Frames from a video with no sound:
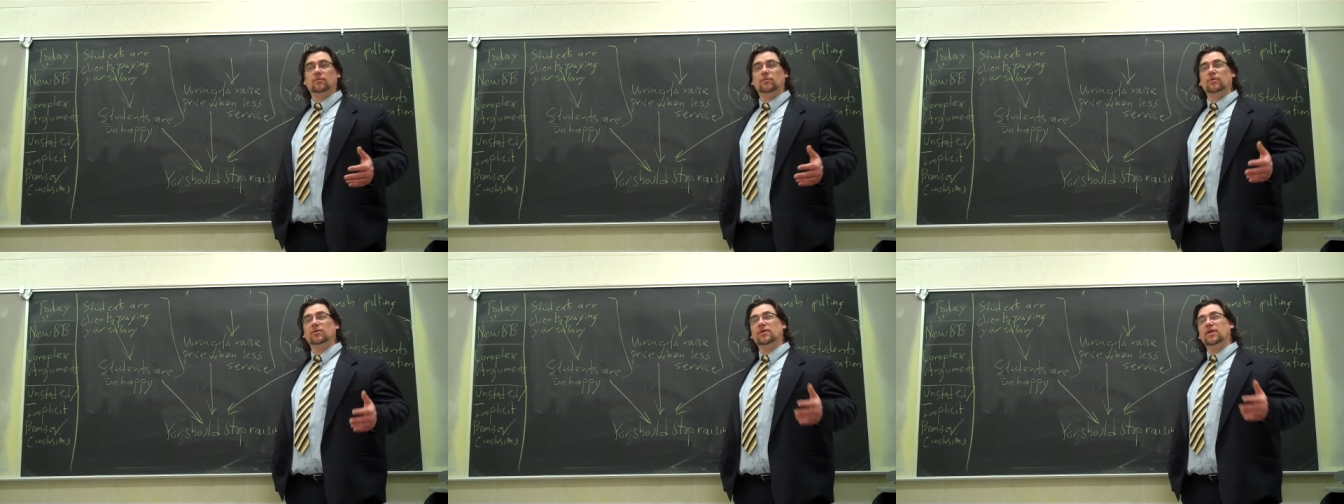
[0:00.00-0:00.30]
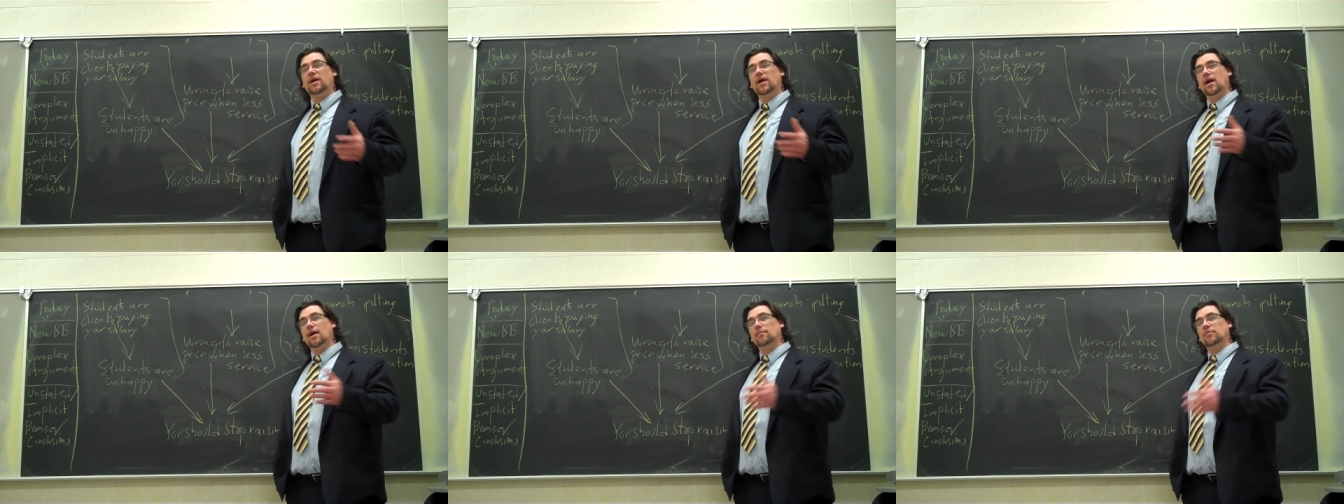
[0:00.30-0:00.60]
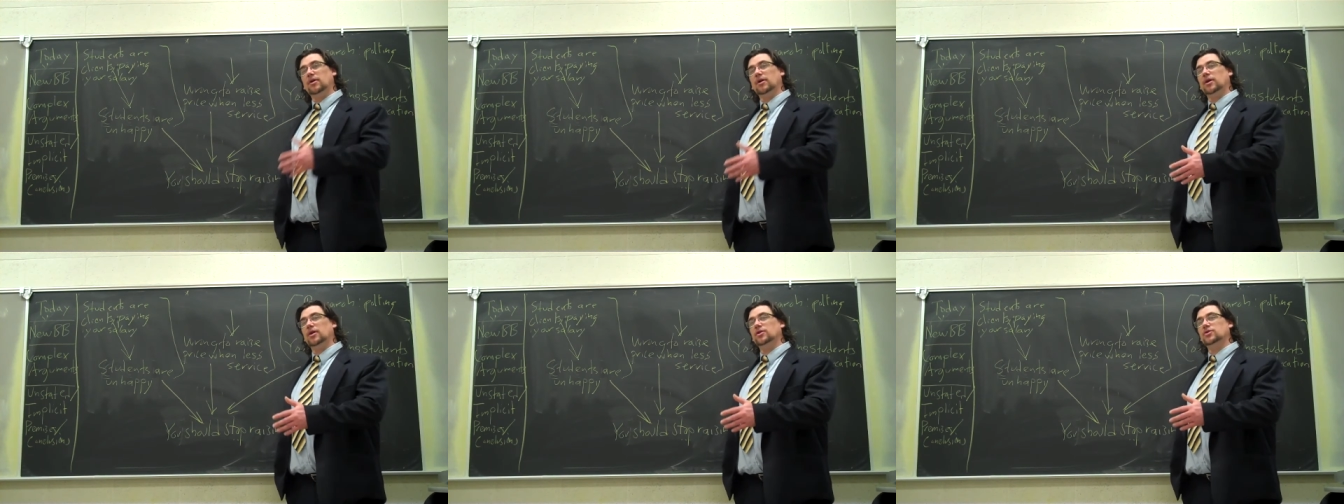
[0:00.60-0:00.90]
with
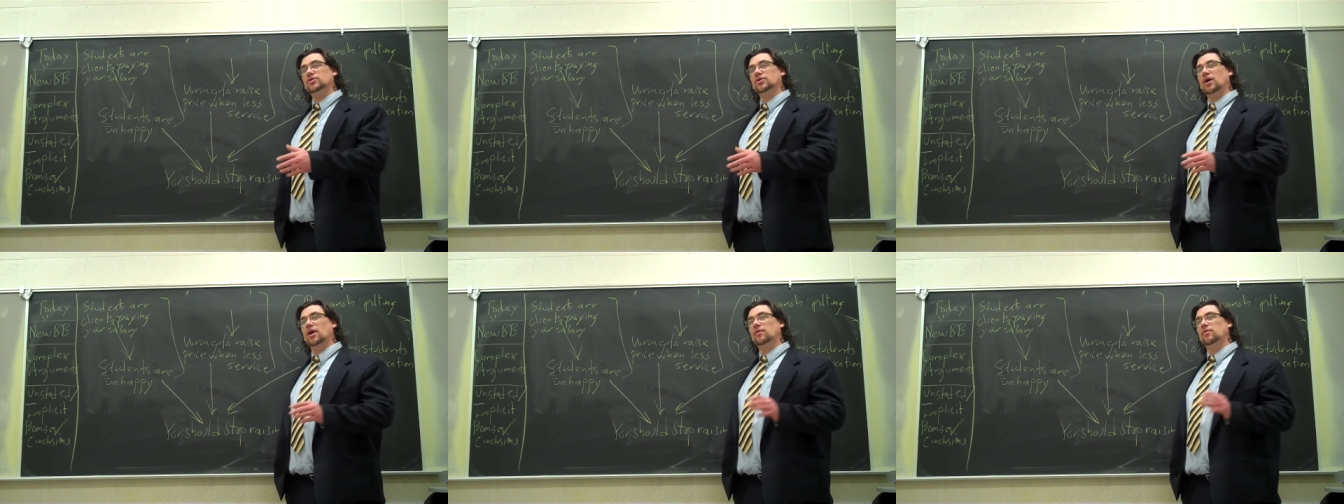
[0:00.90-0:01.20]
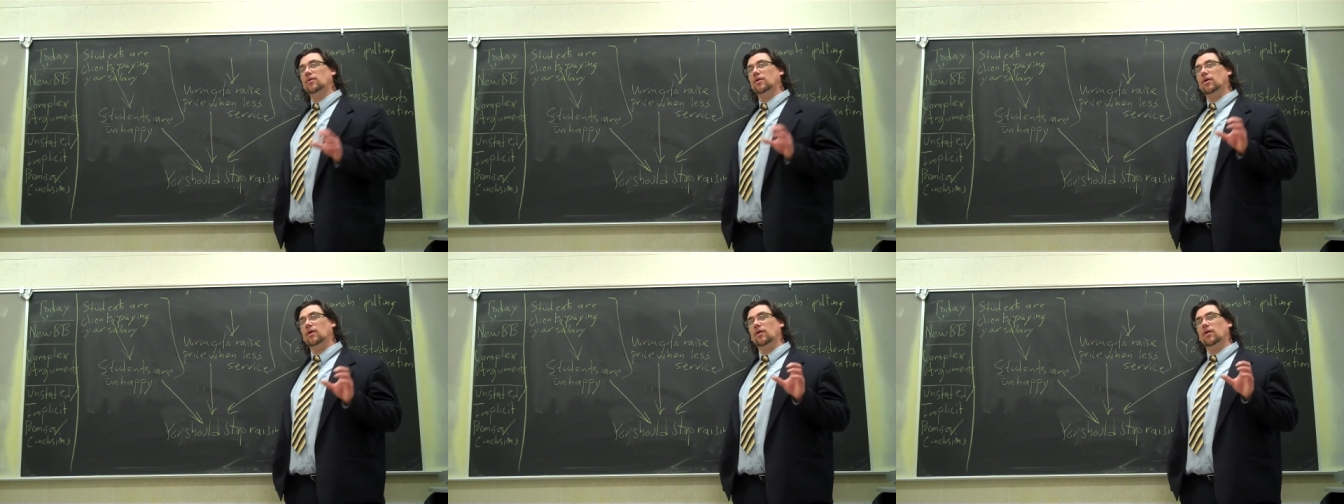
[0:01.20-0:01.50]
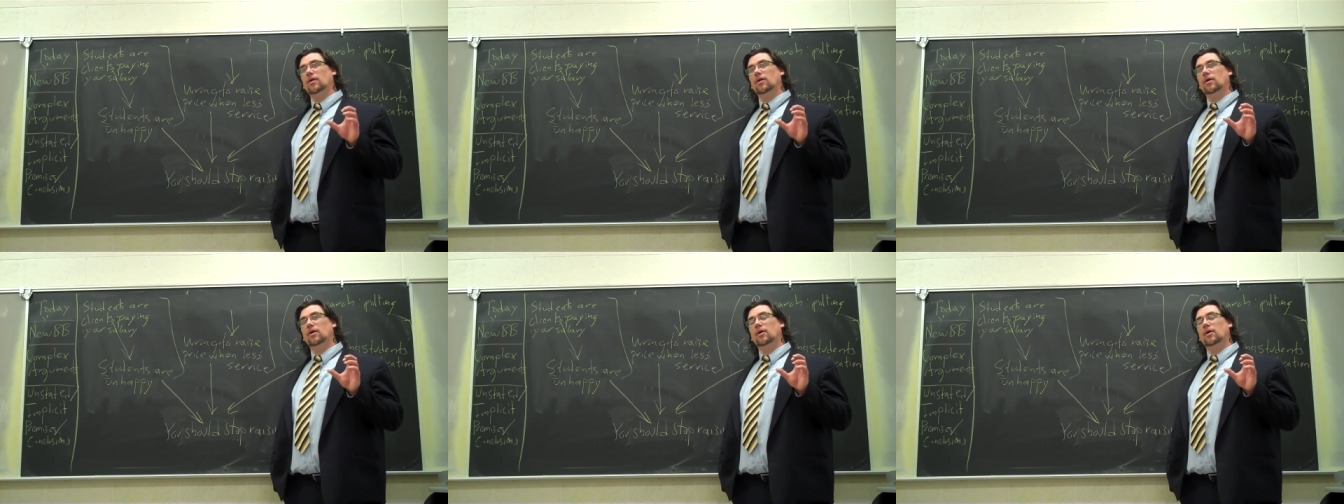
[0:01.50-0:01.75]
gambling in general